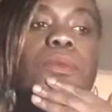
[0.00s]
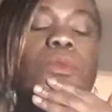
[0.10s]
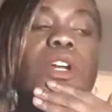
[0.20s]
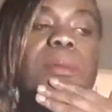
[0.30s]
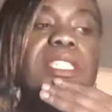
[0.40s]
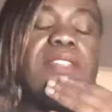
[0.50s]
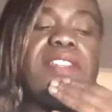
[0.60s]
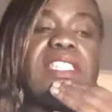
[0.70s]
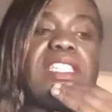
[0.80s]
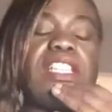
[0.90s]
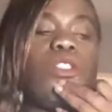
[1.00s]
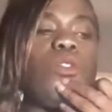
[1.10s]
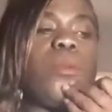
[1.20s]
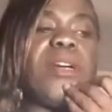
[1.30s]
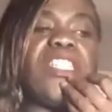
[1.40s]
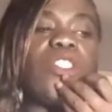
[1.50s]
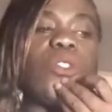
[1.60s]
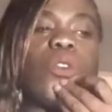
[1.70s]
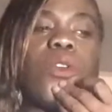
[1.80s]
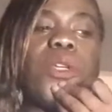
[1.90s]
Robert Sylvester Kelly, you know about his
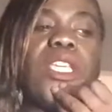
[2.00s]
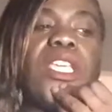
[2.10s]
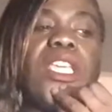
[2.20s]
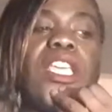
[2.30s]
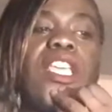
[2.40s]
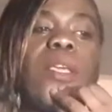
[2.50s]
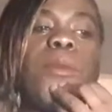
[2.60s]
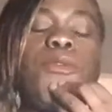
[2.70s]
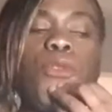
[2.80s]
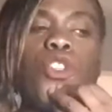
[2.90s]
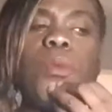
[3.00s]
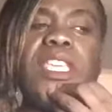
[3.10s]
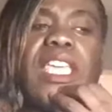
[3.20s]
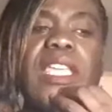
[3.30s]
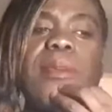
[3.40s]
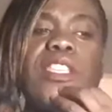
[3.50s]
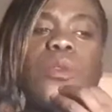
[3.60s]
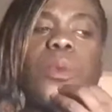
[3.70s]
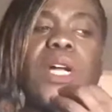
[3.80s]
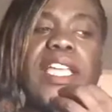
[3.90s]
story before you became
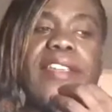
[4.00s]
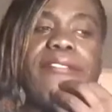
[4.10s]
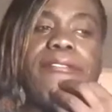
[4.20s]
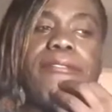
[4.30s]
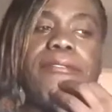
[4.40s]
his wife,